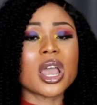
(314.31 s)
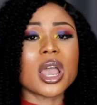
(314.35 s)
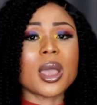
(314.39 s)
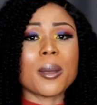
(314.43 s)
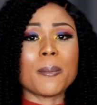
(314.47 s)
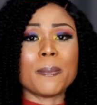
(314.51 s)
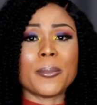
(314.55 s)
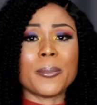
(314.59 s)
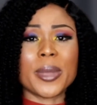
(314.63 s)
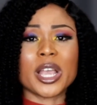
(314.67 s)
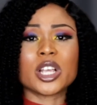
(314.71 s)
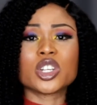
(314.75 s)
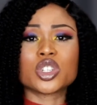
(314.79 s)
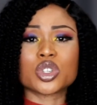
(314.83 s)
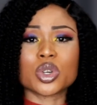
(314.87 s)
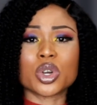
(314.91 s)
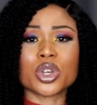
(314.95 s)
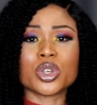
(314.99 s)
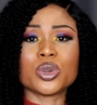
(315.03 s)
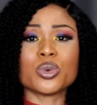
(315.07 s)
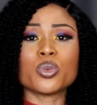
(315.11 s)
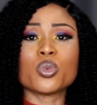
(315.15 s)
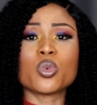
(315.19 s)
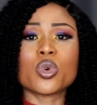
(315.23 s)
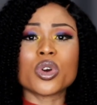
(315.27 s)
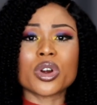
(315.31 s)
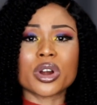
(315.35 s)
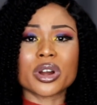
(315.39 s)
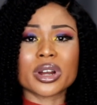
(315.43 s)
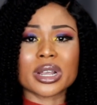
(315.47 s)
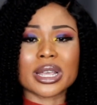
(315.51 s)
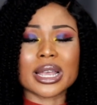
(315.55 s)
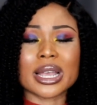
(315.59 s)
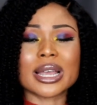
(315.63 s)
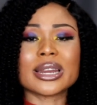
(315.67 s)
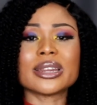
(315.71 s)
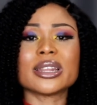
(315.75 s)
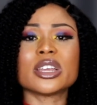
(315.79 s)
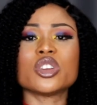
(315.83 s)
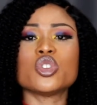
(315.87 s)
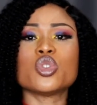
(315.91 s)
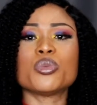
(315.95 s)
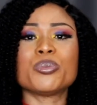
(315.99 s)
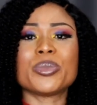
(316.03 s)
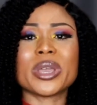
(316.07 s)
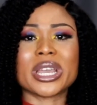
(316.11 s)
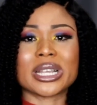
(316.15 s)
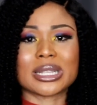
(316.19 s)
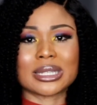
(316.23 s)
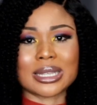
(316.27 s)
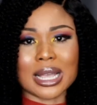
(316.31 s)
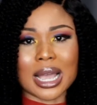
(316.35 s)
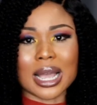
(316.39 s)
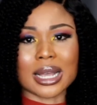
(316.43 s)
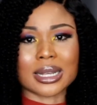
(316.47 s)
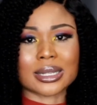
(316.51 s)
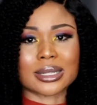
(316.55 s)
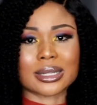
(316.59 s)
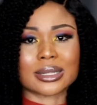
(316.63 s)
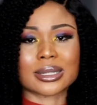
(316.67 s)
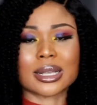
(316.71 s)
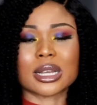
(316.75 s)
make sure you work and then you pay tax.